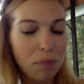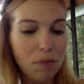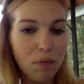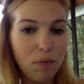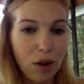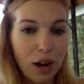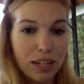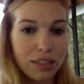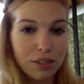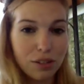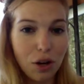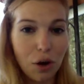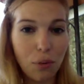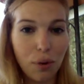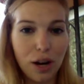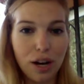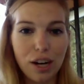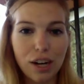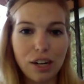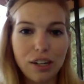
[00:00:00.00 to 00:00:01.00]
friends,
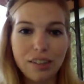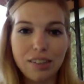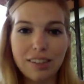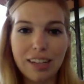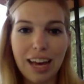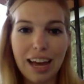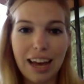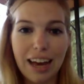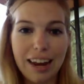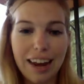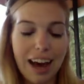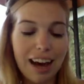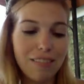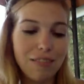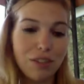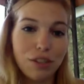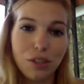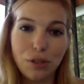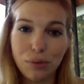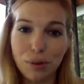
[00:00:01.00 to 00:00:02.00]
coworkers, and
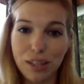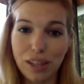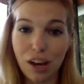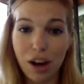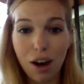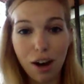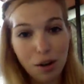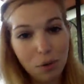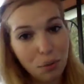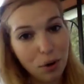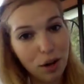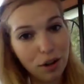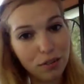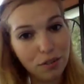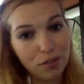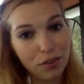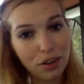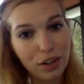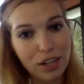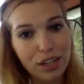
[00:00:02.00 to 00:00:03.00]
after doing the Hagwon
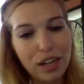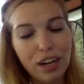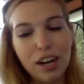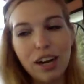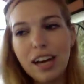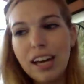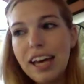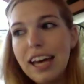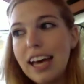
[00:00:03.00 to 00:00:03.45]
for a year,